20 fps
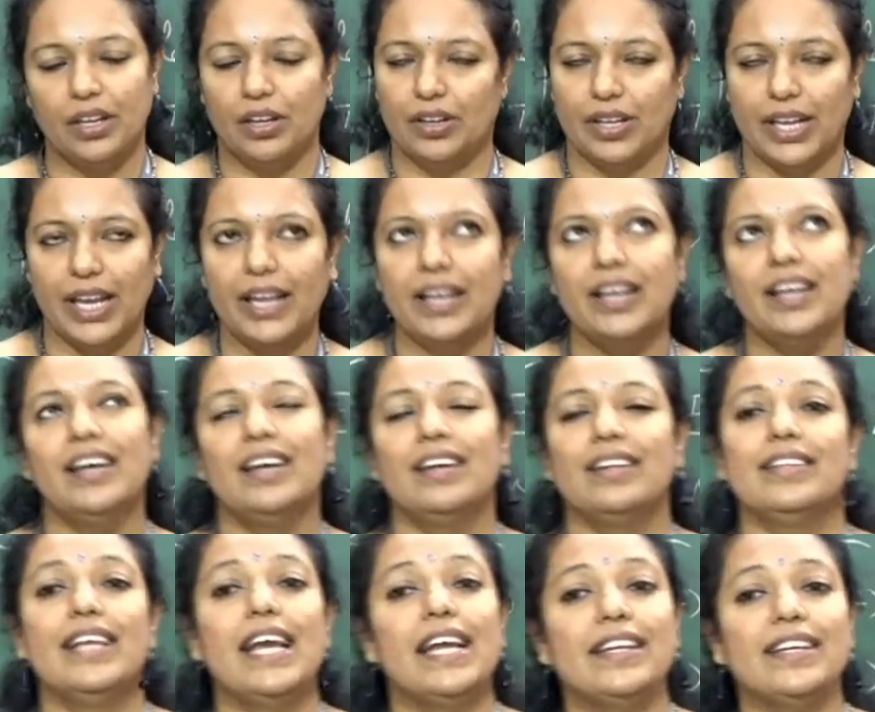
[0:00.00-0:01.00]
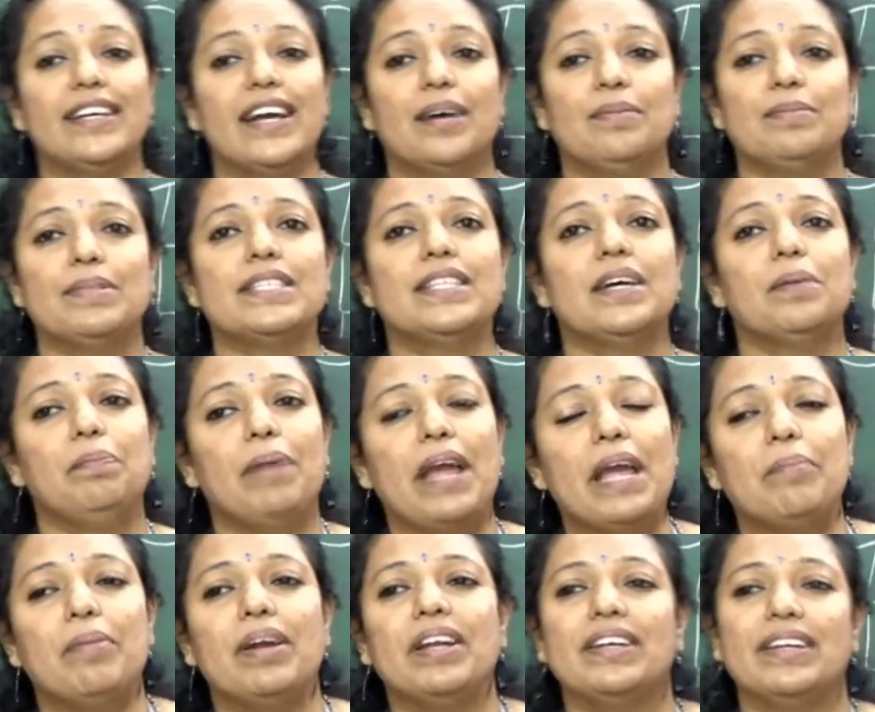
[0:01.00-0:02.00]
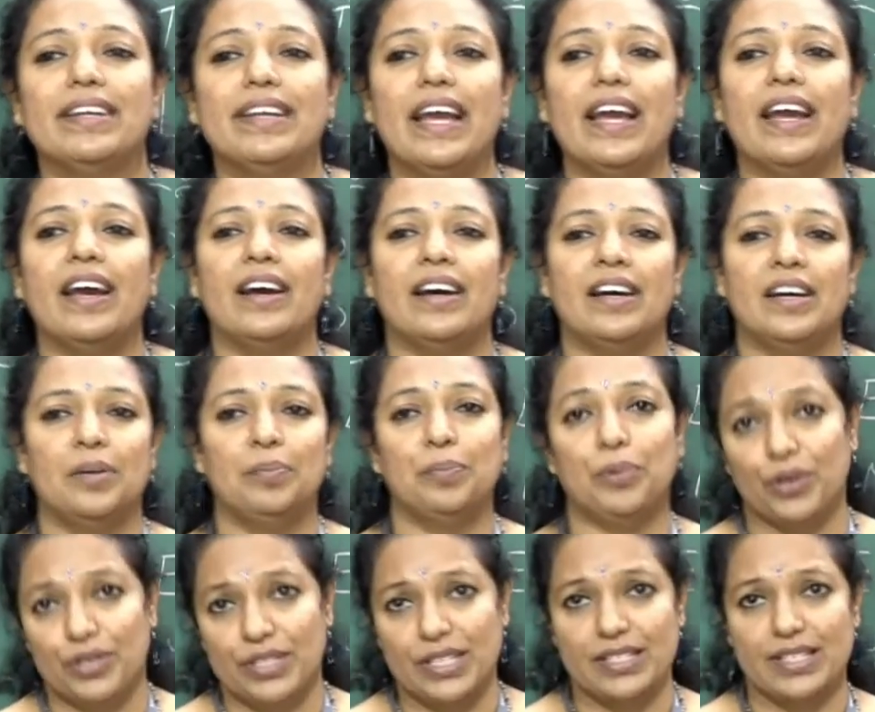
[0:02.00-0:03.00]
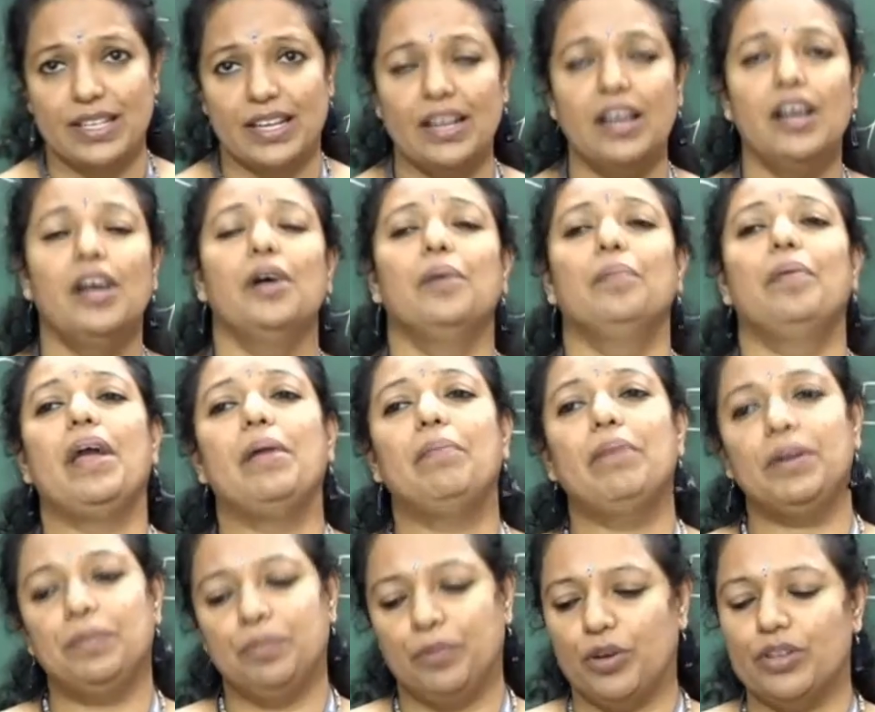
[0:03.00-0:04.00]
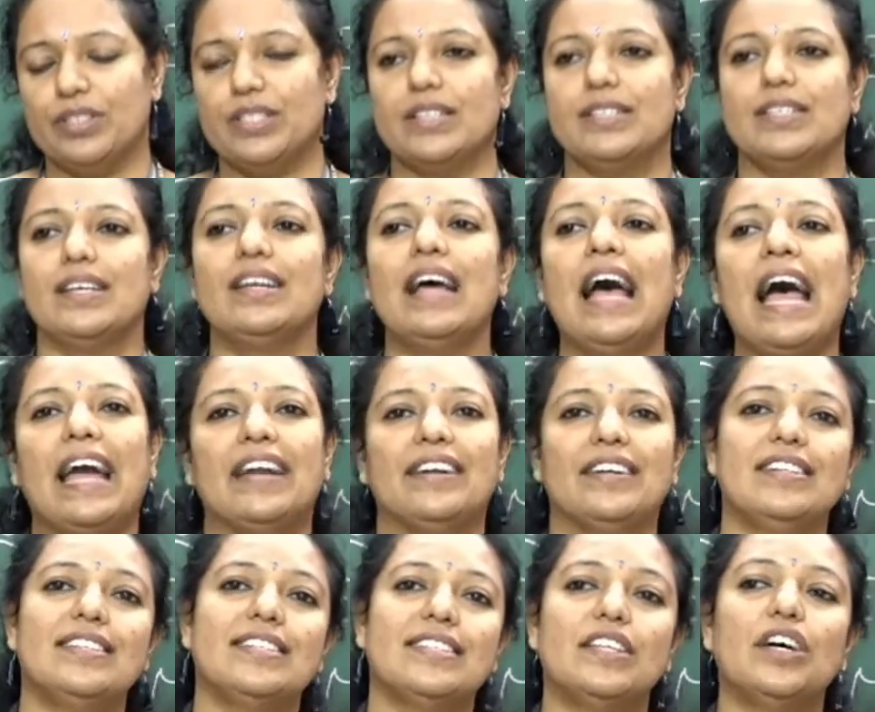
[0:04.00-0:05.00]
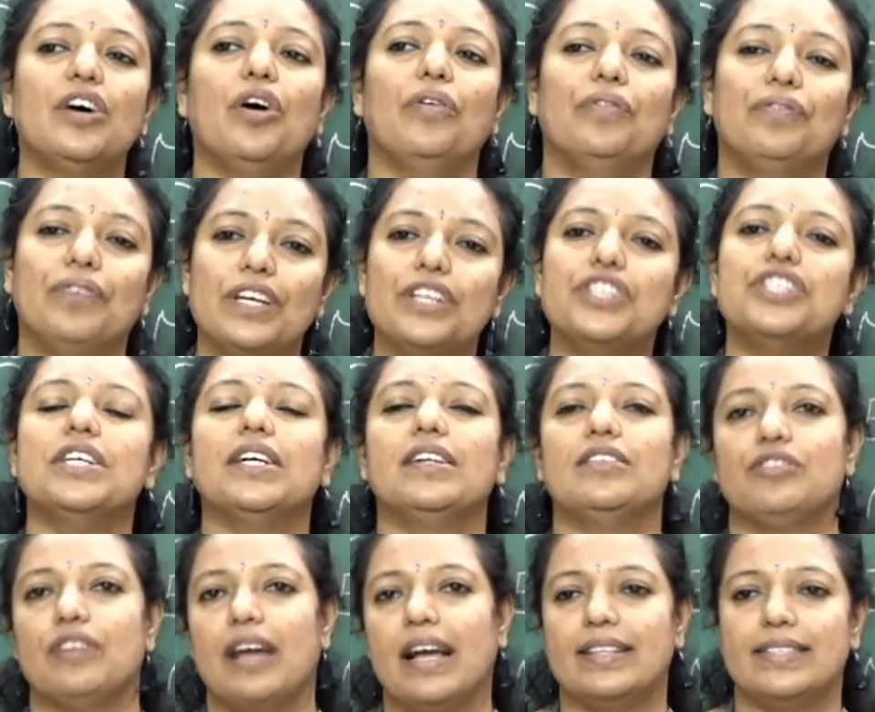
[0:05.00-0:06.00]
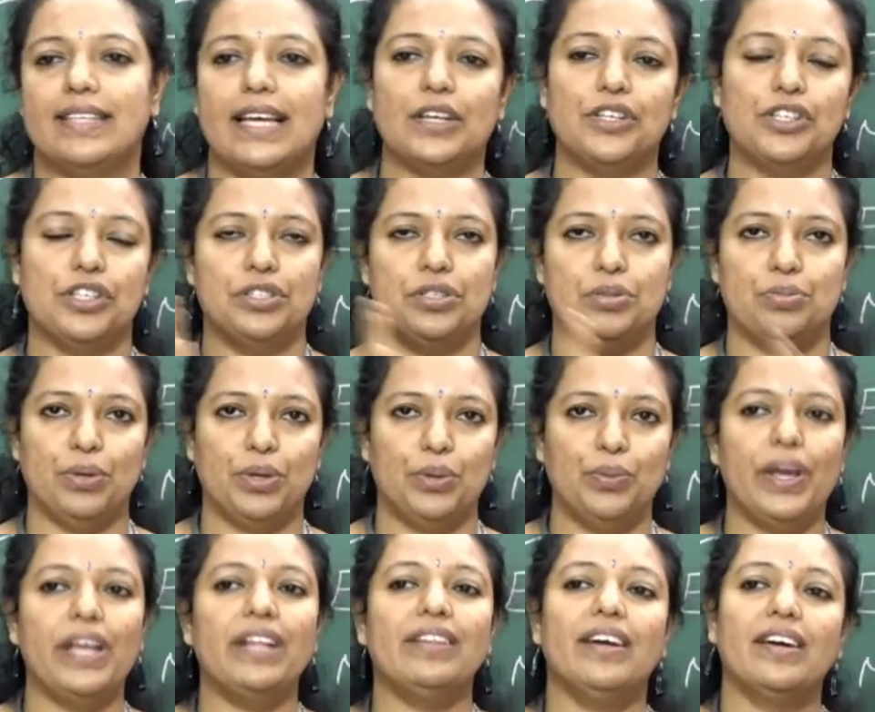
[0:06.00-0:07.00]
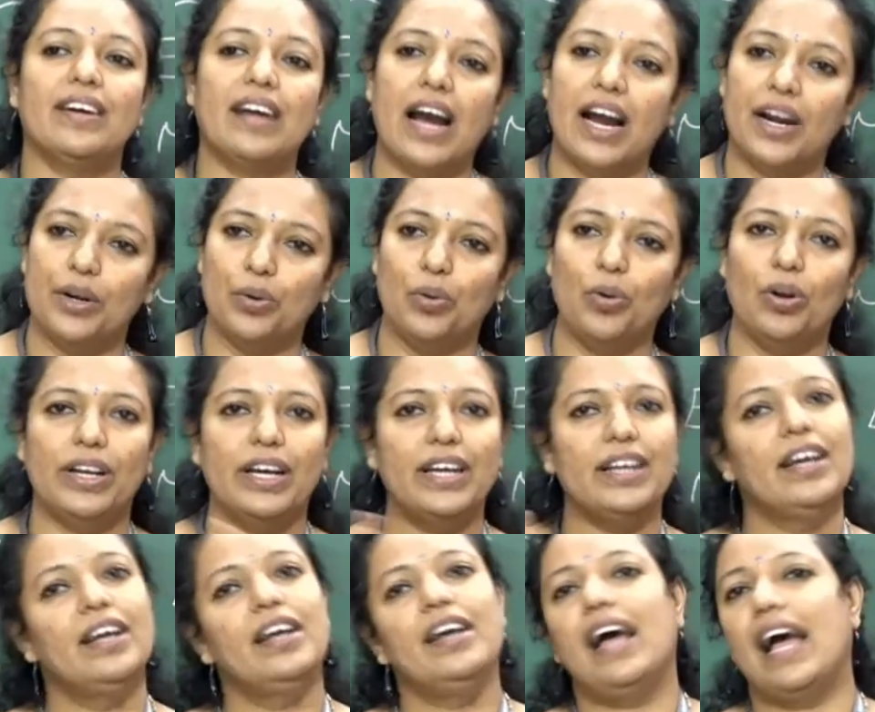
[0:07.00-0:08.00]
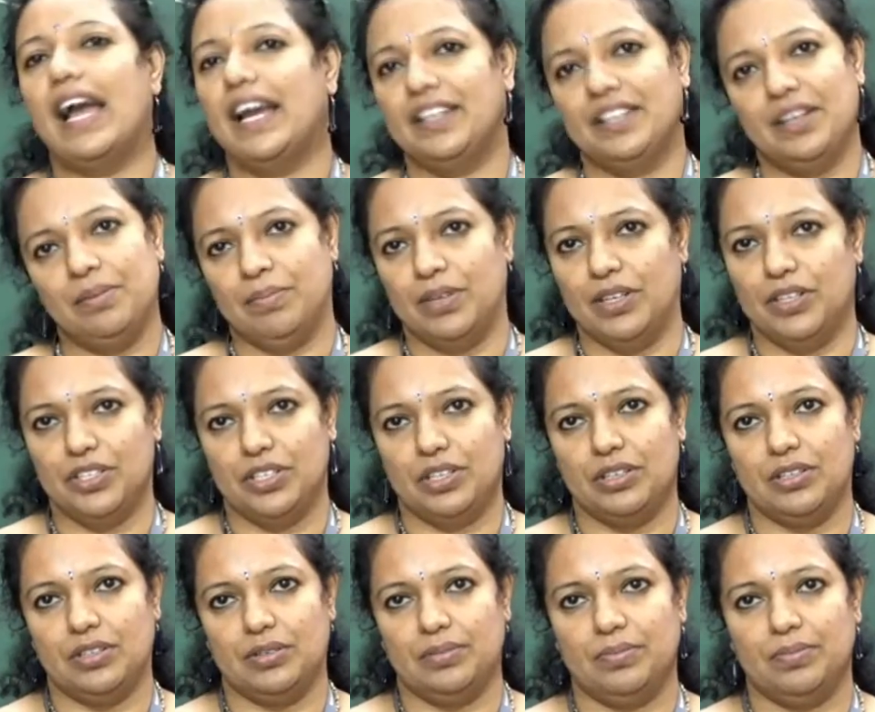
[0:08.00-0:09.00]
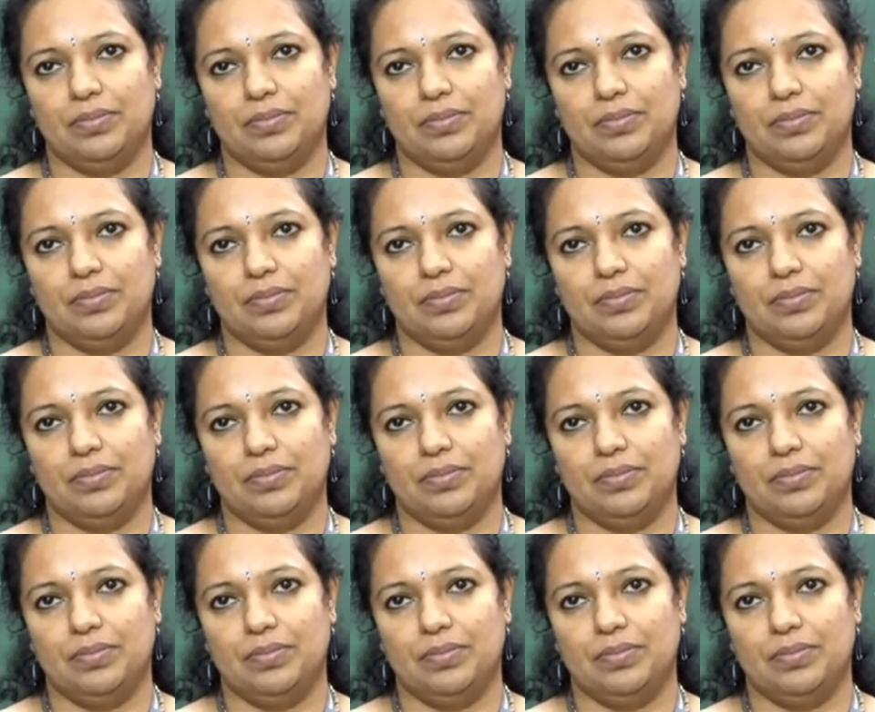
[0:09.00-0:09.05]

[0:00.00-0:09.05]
Okay, then comes the payment processor. Payment processor handles the official transactions between the card holder and the merchant.